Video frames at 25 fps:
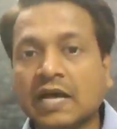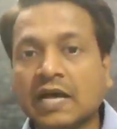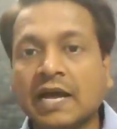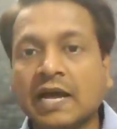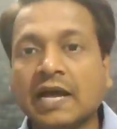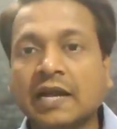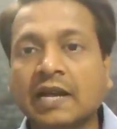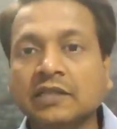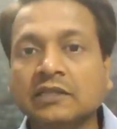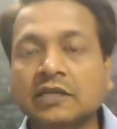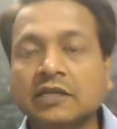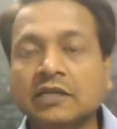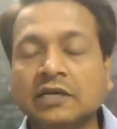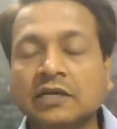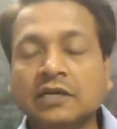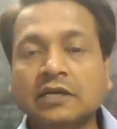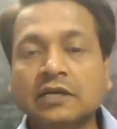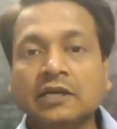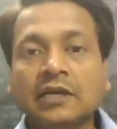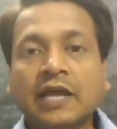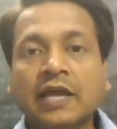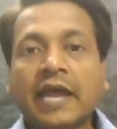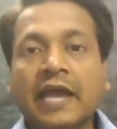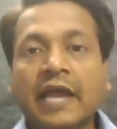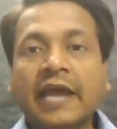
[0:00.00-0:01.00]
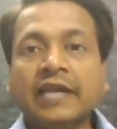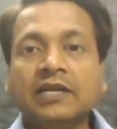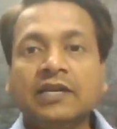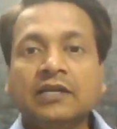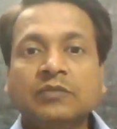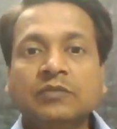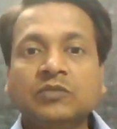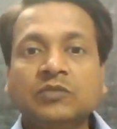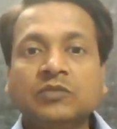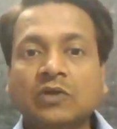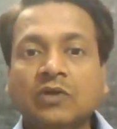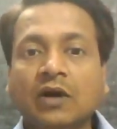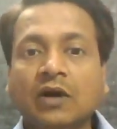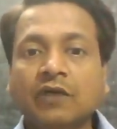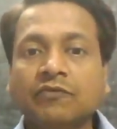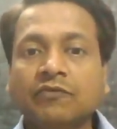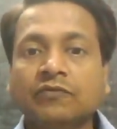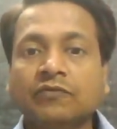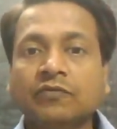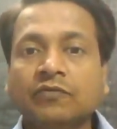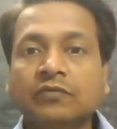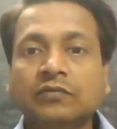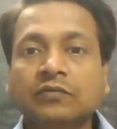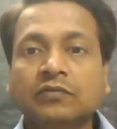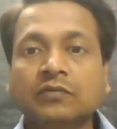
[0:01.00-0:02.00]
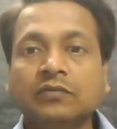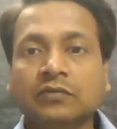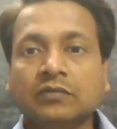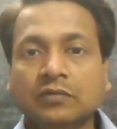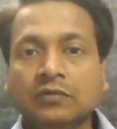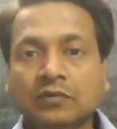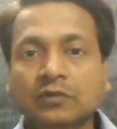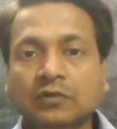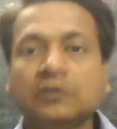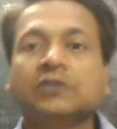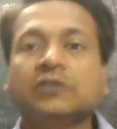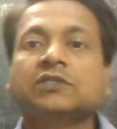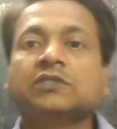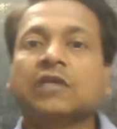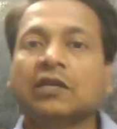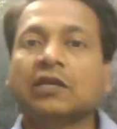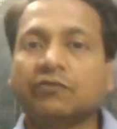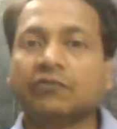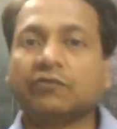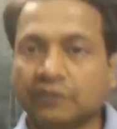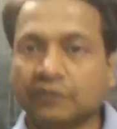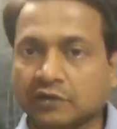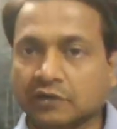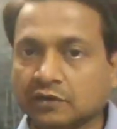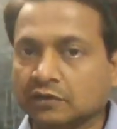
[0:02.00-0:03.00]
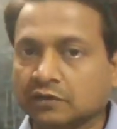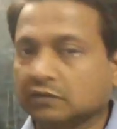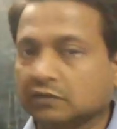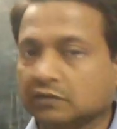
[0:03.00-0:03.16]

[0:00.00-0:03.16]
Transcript: are the atoms of sulfur.